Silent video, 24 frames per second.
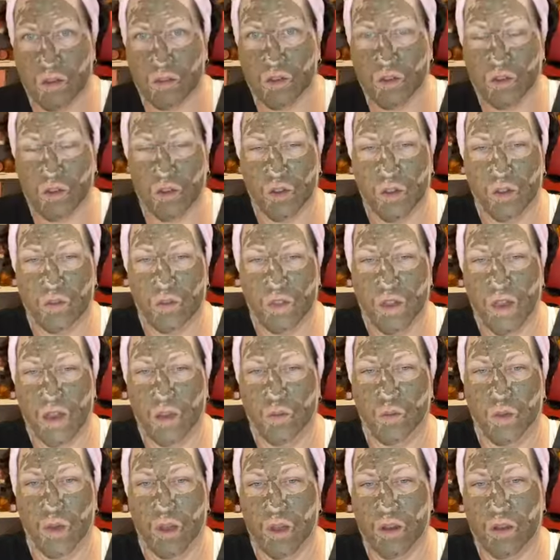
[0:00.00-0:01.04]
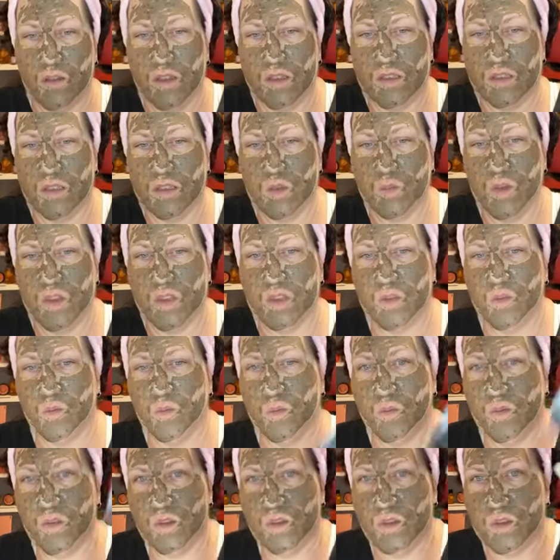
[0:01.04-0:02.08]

I'll show you that one. This is the